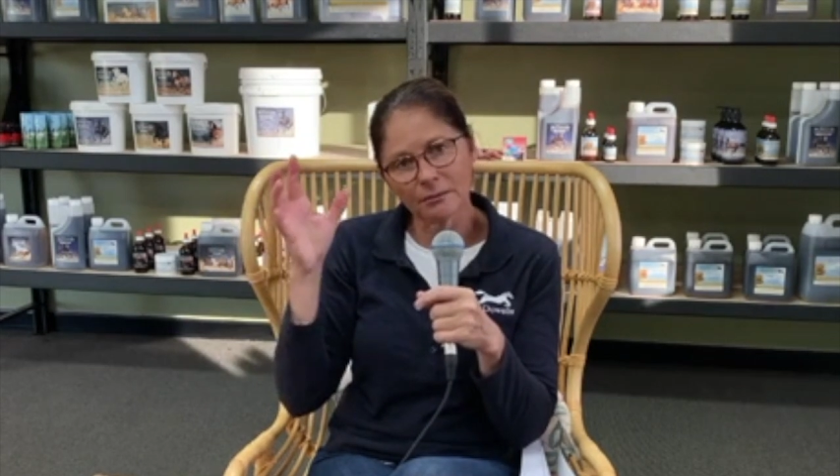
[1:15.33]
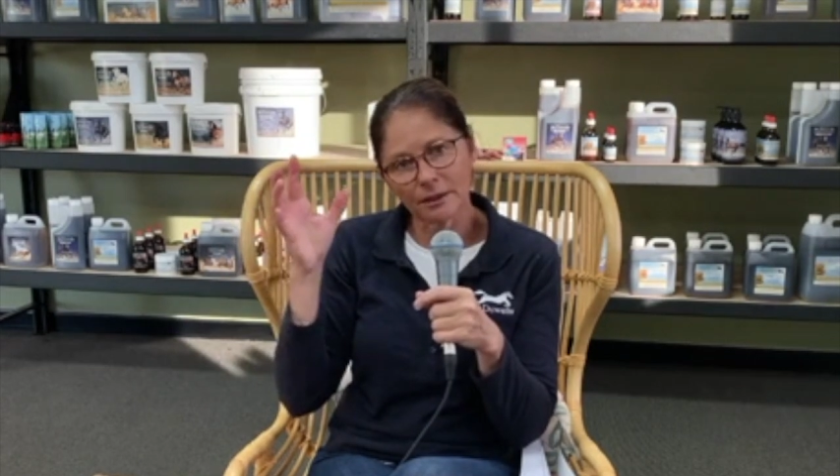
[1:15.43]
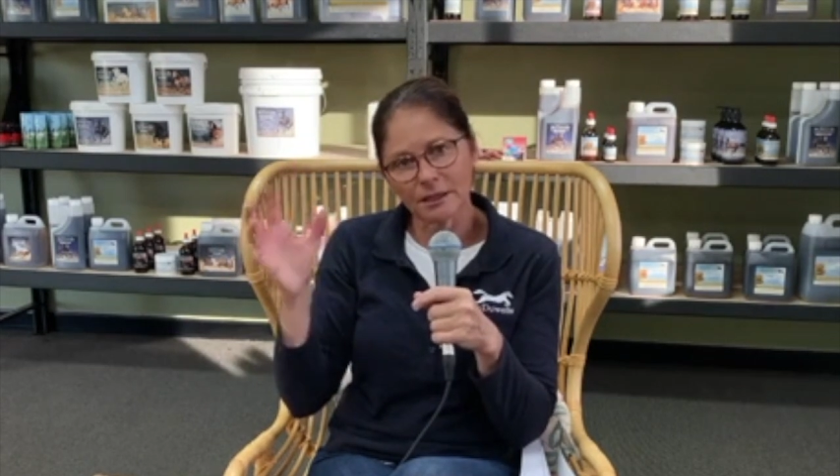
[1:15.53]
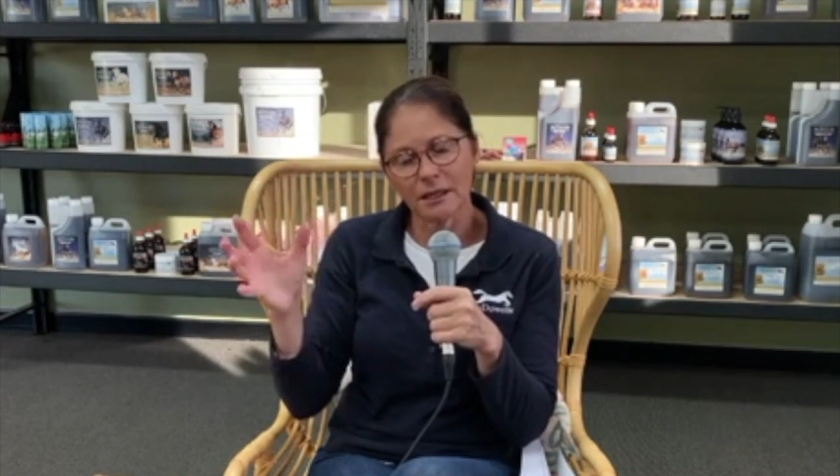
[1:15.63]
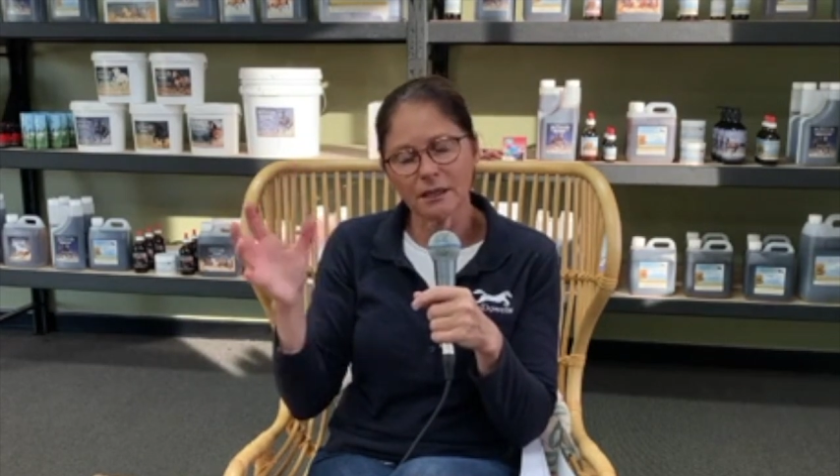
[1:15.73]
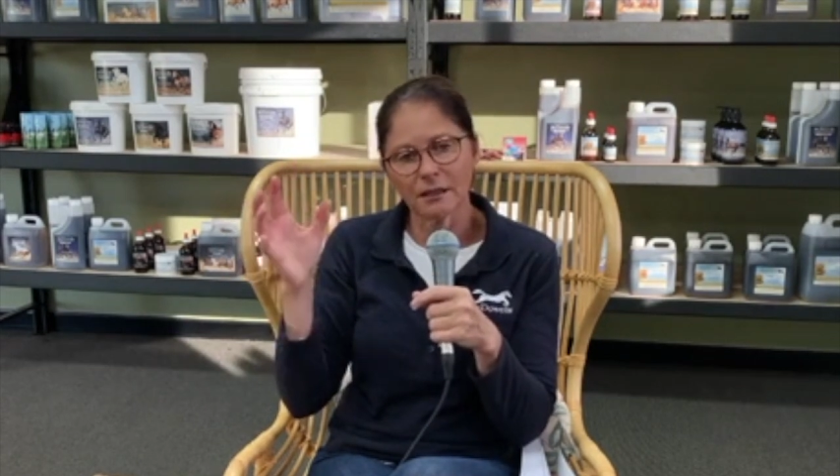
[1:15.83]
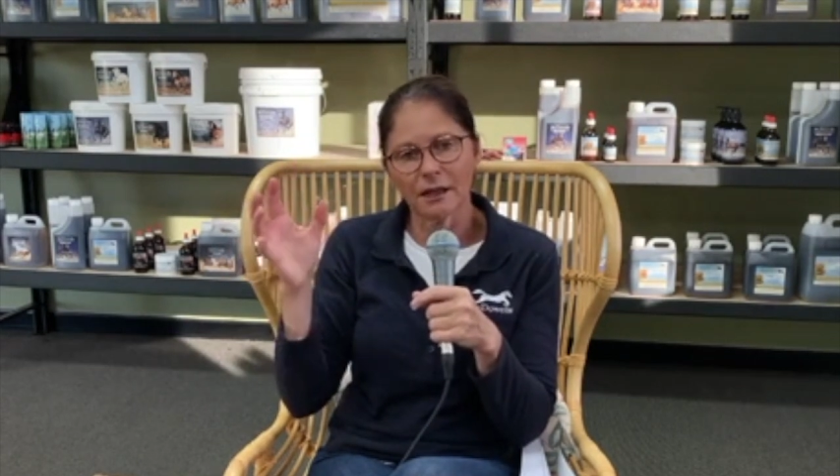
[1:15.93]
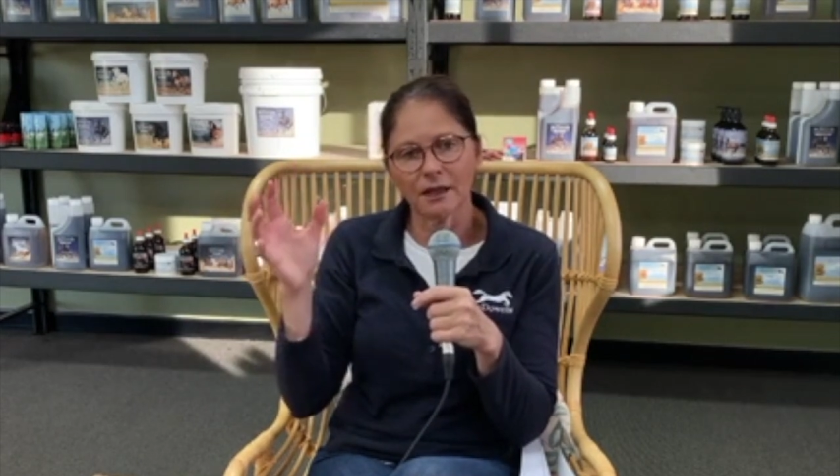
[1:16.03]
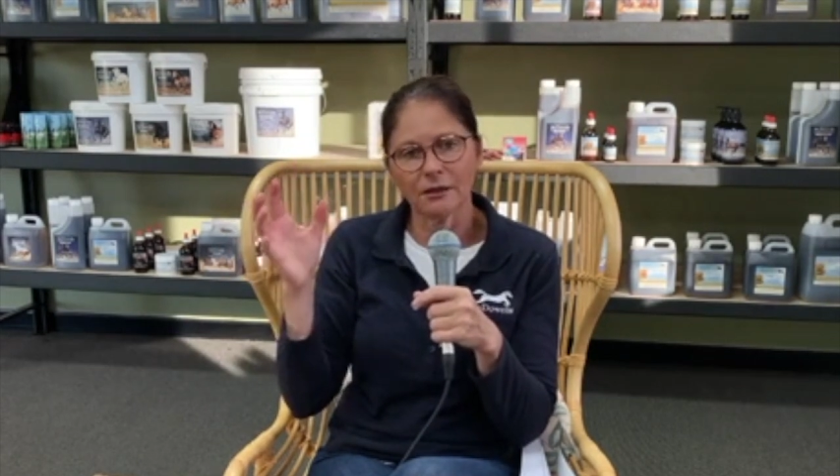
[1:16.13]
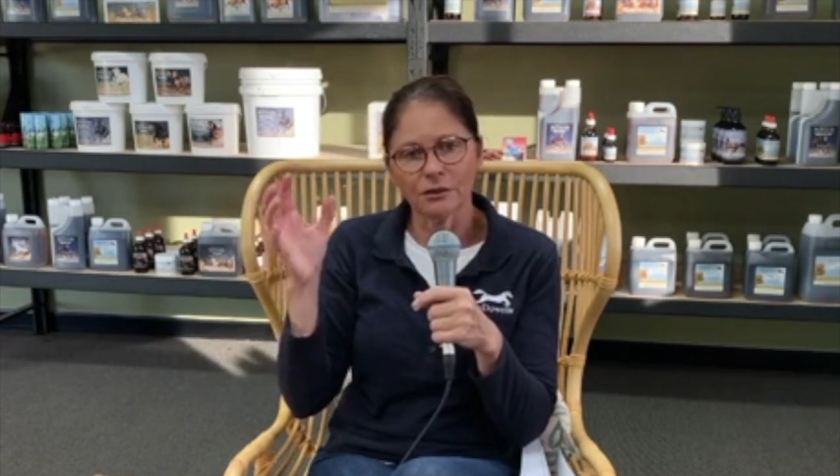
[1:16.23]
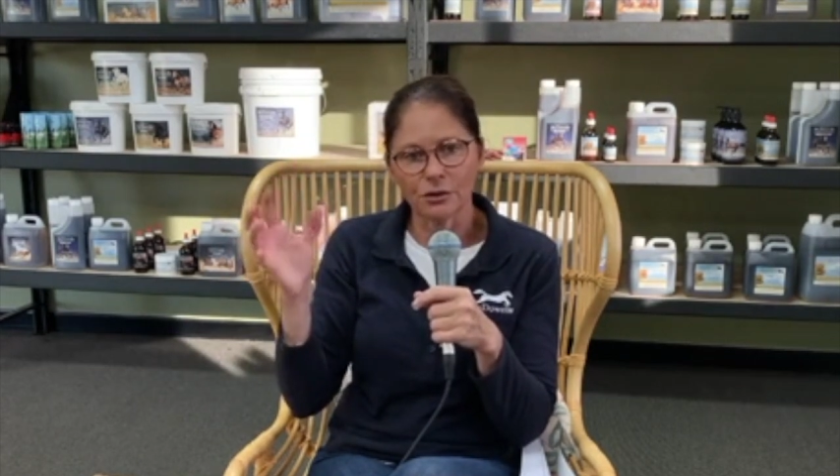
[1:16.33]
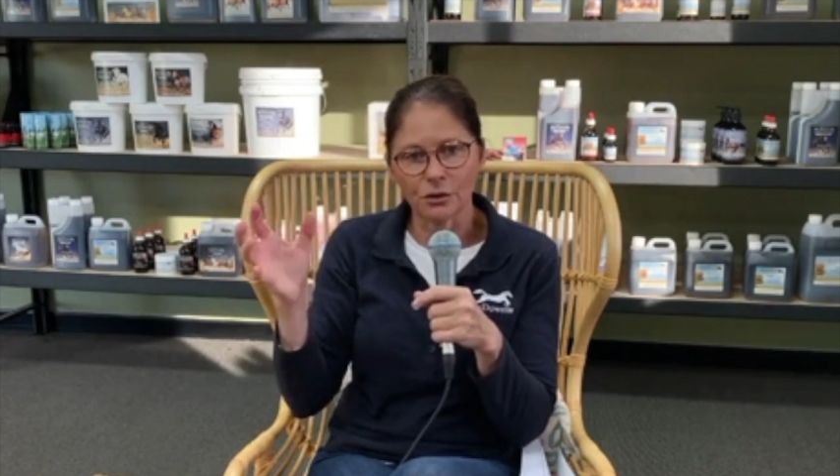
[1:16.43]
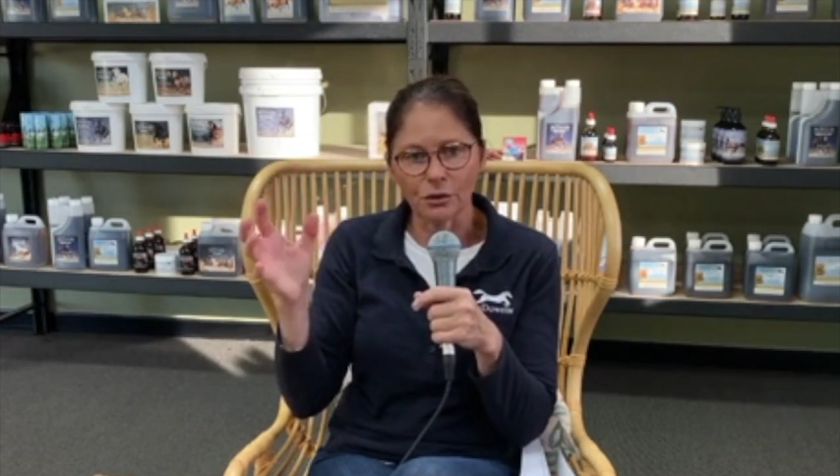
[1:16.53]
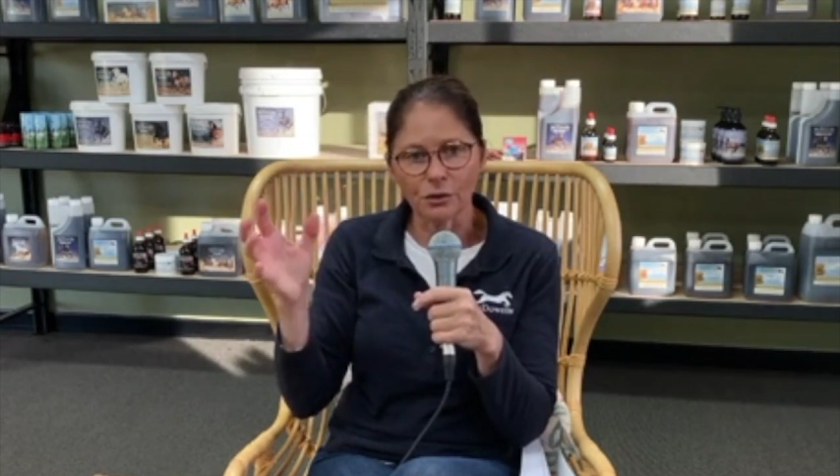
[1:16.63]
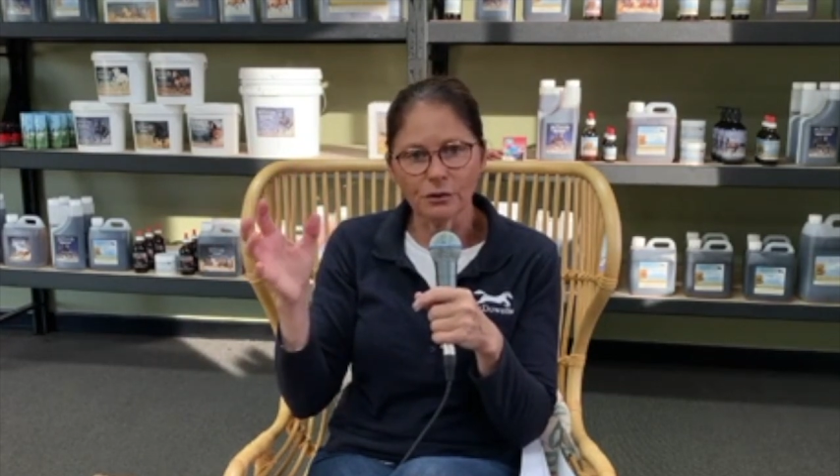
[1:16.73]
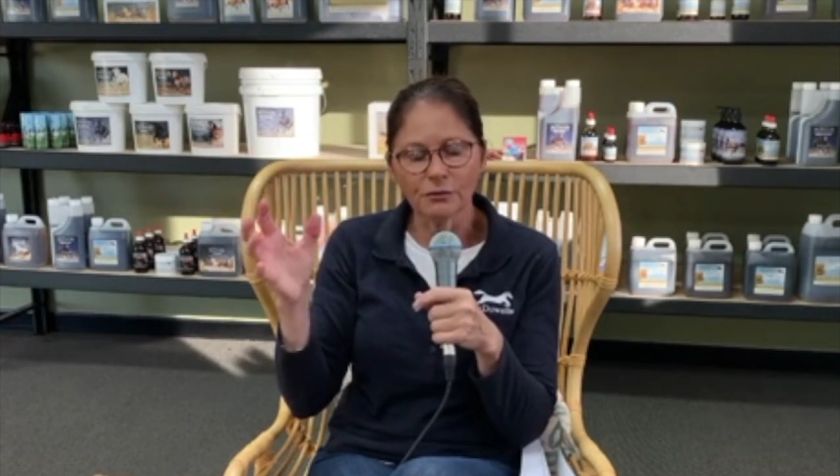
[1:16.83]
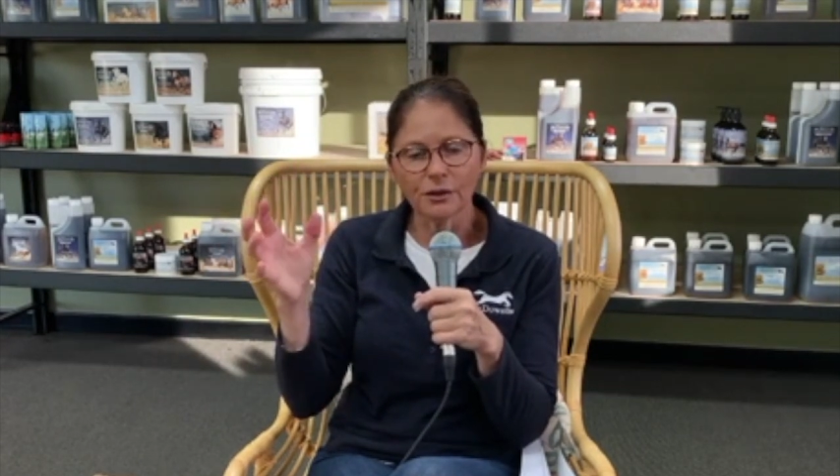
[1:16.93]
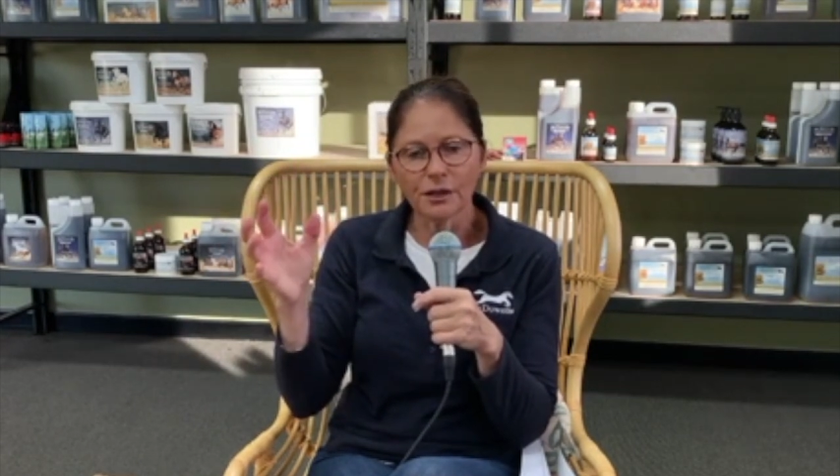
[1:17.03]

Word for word: particular nerve